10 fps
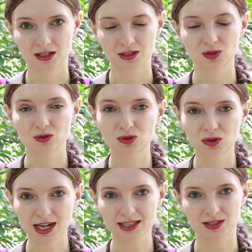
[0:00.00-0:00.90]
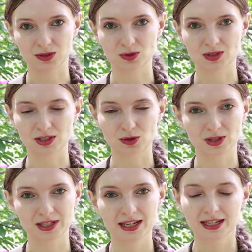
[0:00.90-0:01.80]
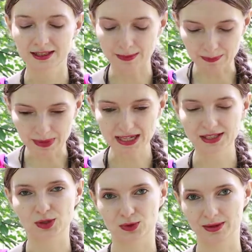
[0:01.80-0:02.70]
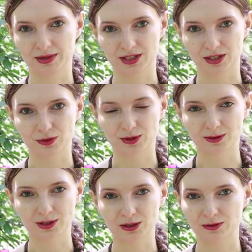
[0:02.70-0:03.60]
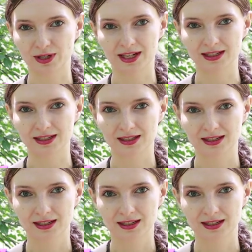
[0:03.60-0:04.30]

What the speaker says: So gratitude is really the best remedy if you're looking for any.